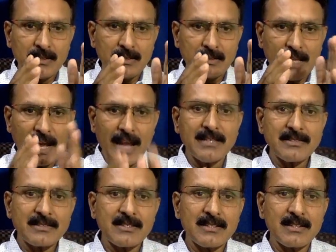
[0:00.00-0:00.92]
The
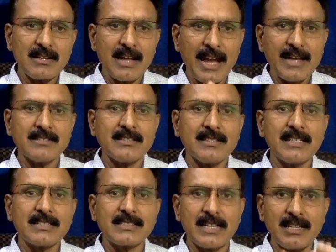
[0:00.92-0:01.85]
answer lies in the
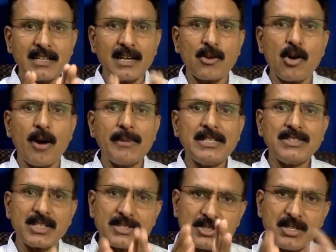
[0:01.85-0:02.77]
central government
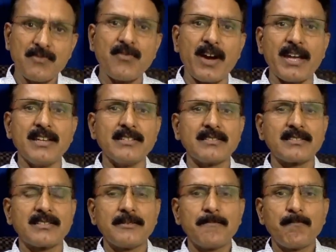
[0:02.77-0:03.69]
justifies
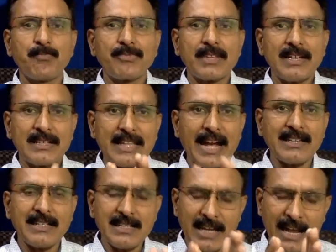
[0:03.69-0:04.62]
that
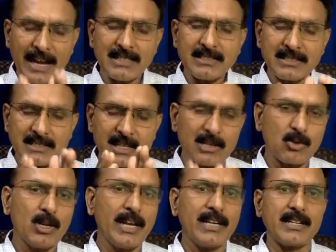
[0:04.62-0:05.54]
it had
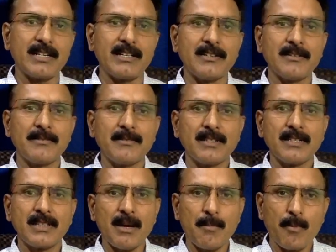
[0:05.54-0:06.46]
circulated
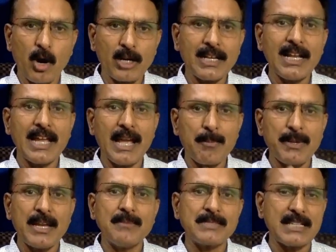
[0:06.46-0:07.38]
the Model
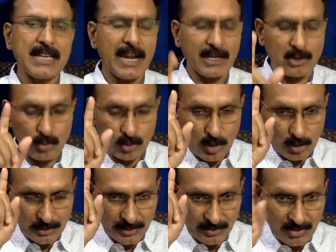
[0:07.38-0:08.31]
APMC Act
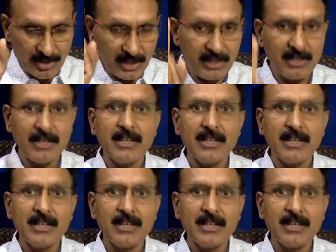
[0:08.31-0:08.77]
2003